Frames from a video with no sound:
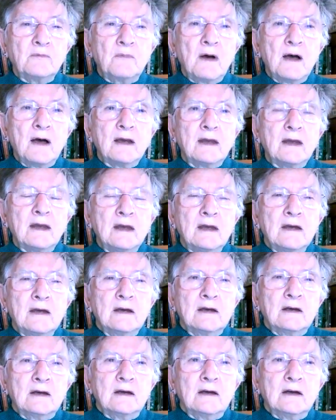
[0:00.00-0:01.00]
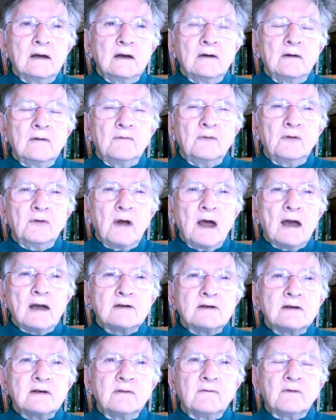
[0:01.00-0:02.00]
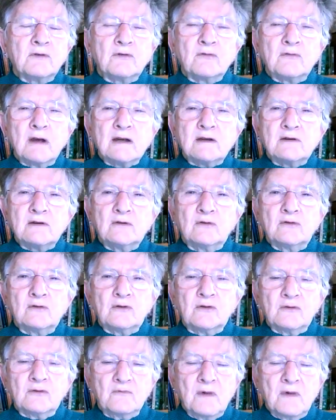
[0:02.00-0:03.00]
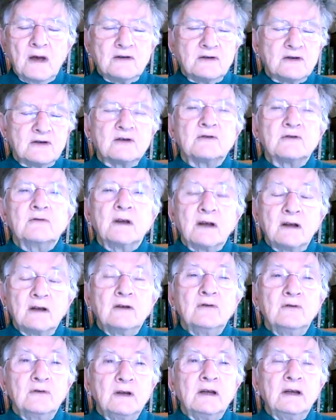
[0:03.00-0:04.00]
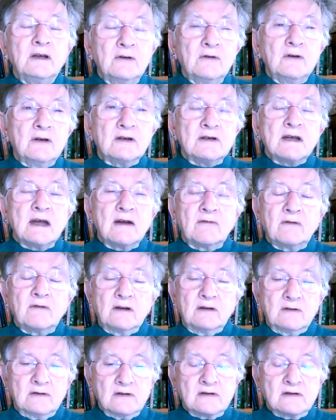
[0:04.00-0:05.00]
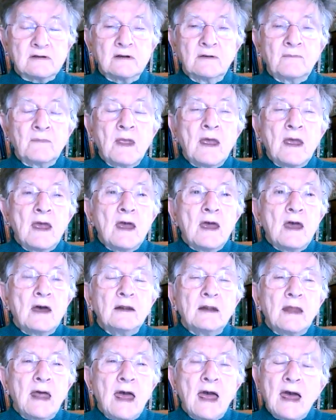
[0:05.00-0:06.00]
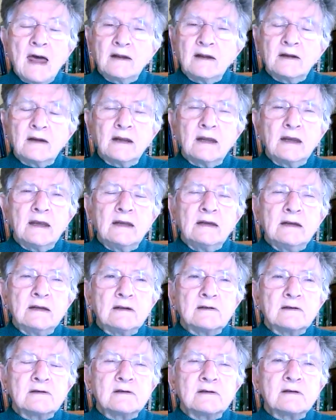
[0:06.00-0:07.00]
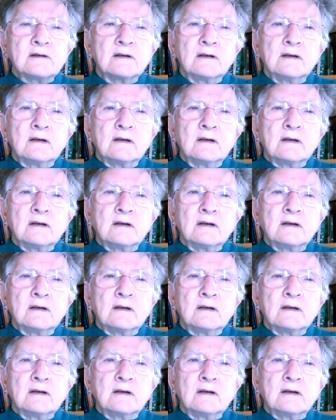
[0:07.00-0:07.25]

by a variety of the great and good of Manchester, including Unitarians, and had in its